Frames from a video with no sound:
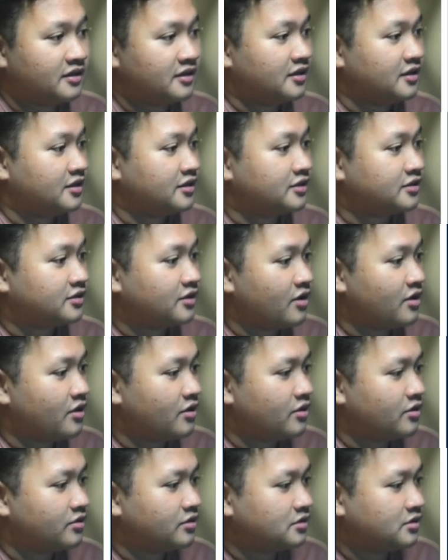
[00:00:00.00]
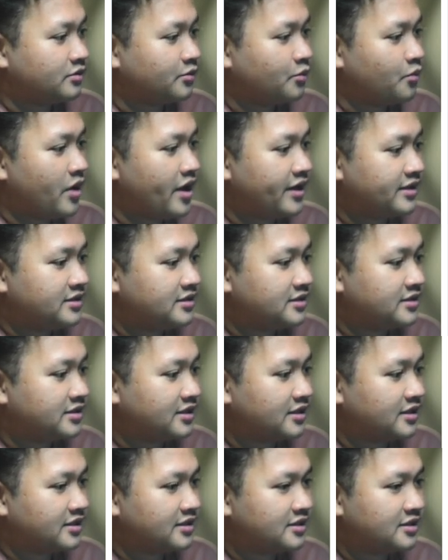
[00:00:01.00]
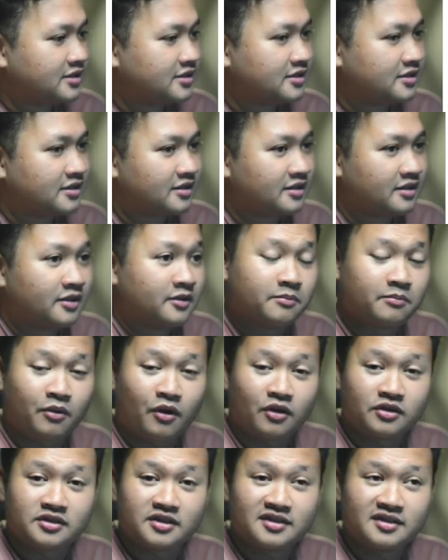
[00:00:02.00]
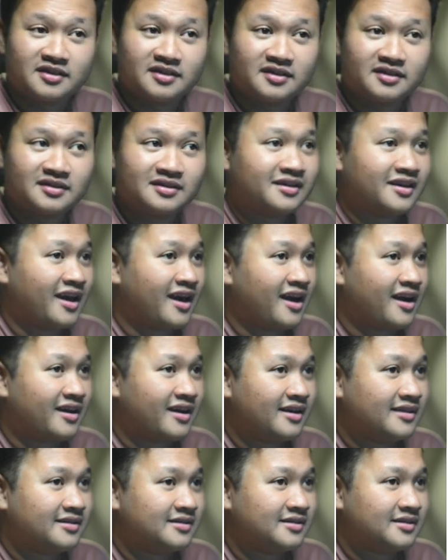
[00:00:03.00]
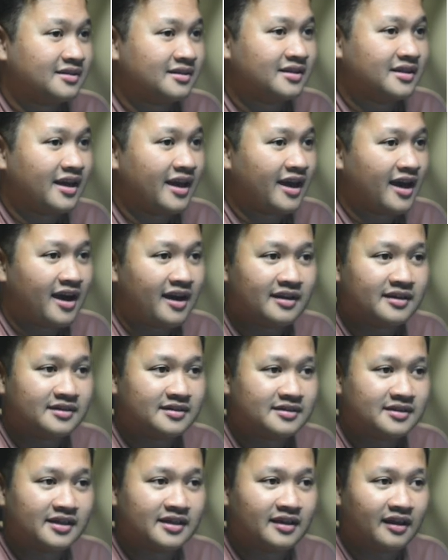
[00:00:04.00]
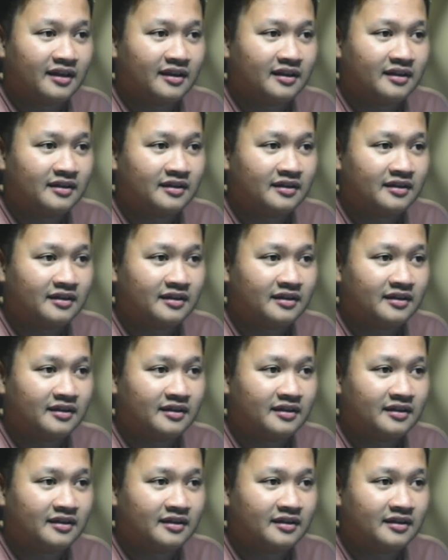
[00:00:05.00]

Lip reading: So wait and see, it's processing. The AI is thinking.